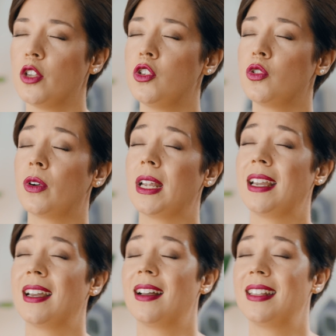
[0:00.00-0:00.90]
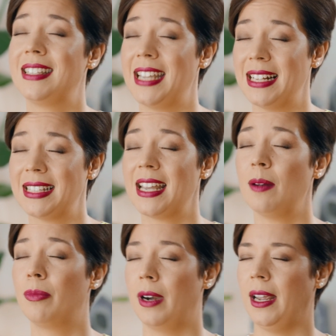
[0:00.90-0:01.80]
during
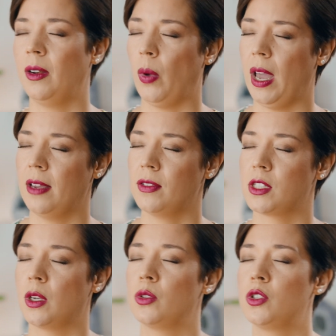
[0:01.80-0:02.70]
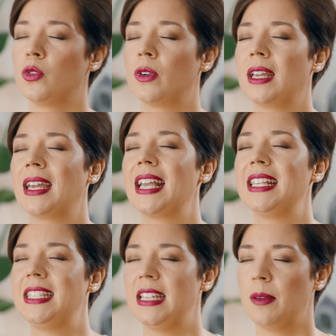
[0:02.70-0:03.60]
delta brainwaves, so during
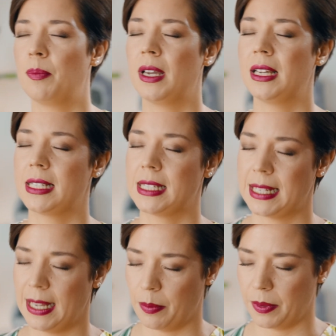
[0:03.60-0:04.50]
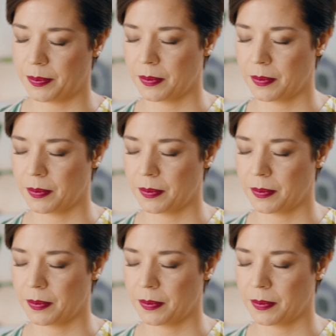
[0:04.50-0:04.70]
deep sleep.